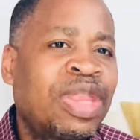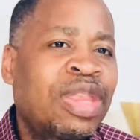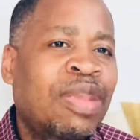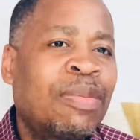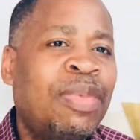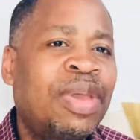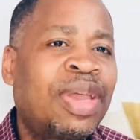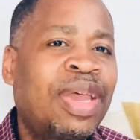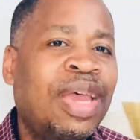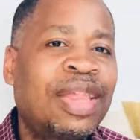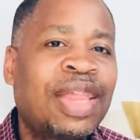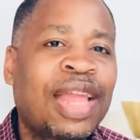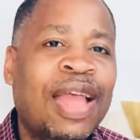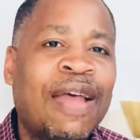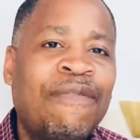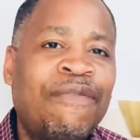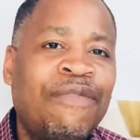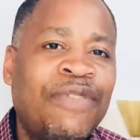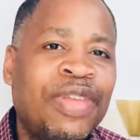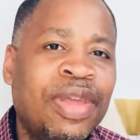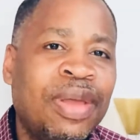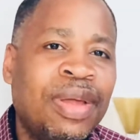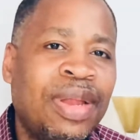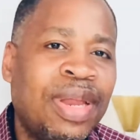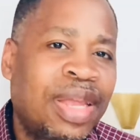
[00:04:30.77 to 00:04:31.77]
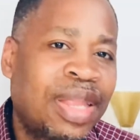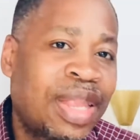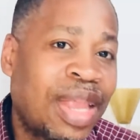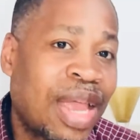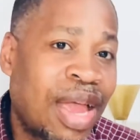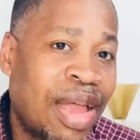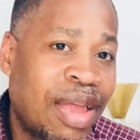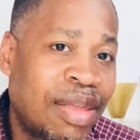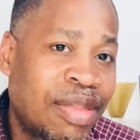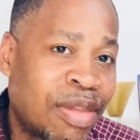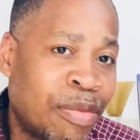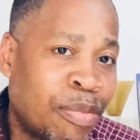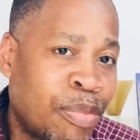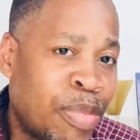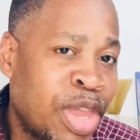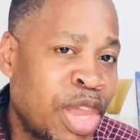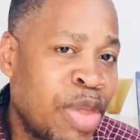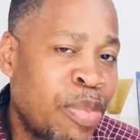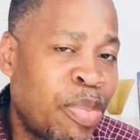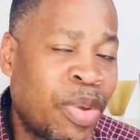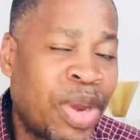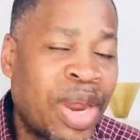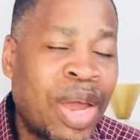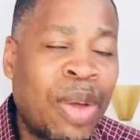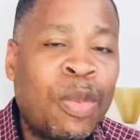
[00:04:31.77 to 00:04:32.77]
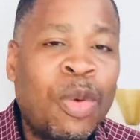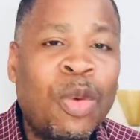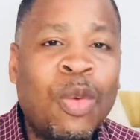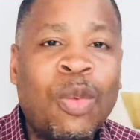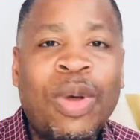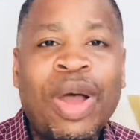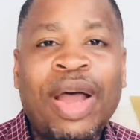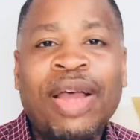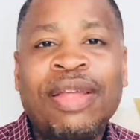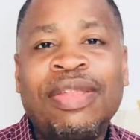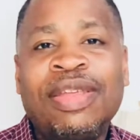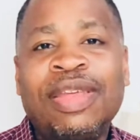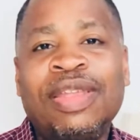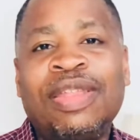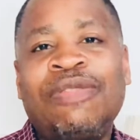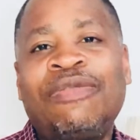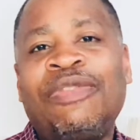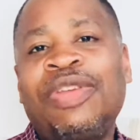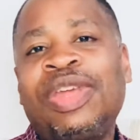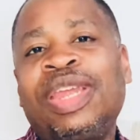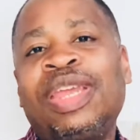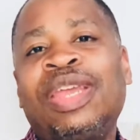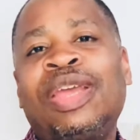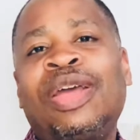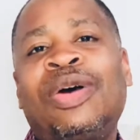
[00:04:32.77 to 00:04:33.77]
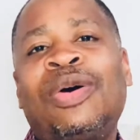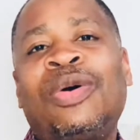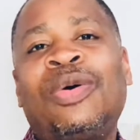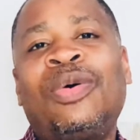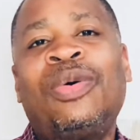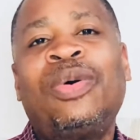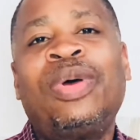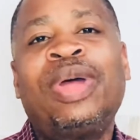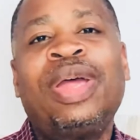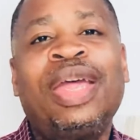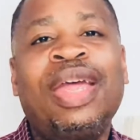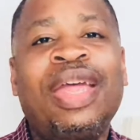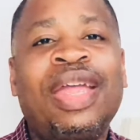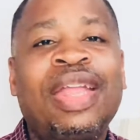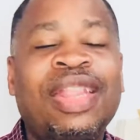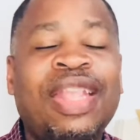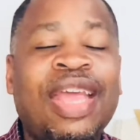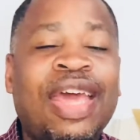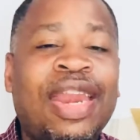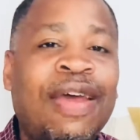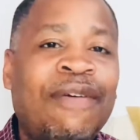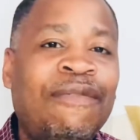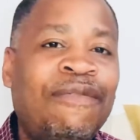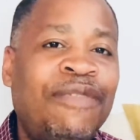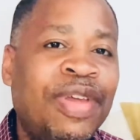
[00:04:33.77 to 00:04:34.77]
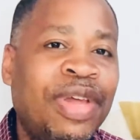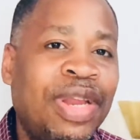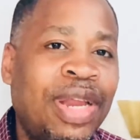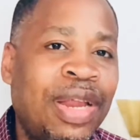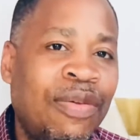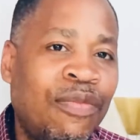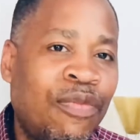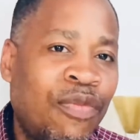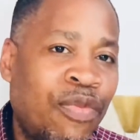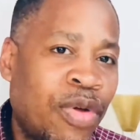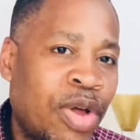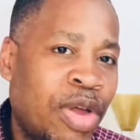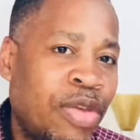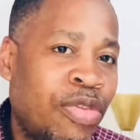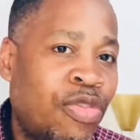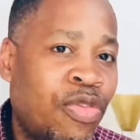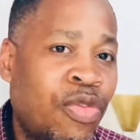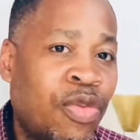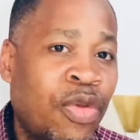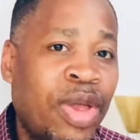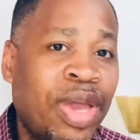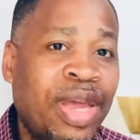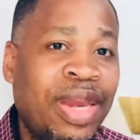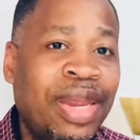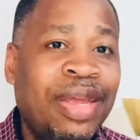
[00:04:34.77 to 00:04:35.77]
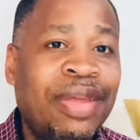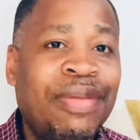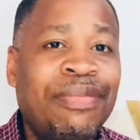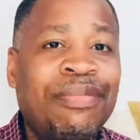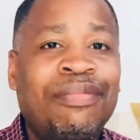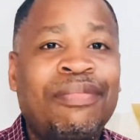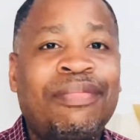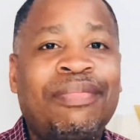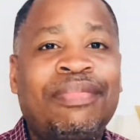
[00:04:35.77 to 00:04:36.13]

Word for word: because I feel that there are some people that will watch this video that are feeling frustrated,